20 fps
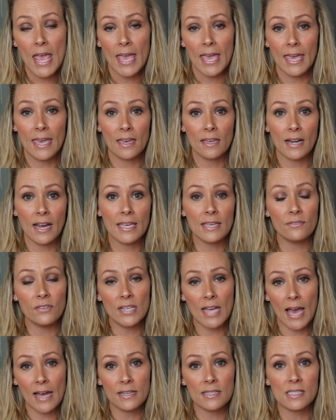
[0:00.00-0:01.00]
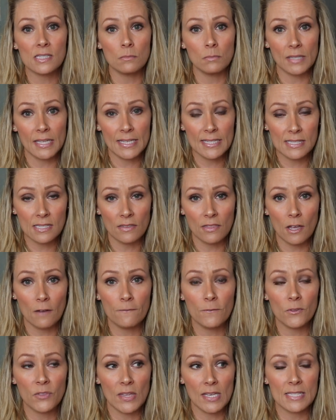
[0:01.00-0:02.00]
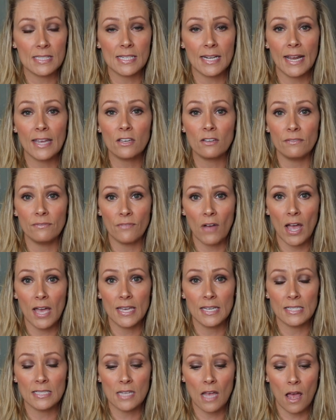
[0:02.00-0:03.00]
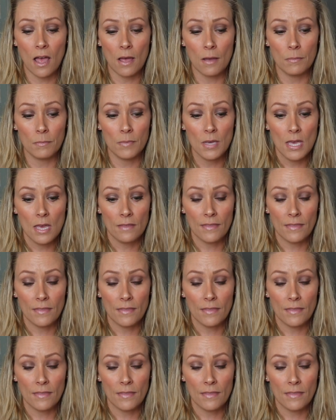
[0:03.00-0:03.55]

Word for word: and i even added some links in there for things that i could find um,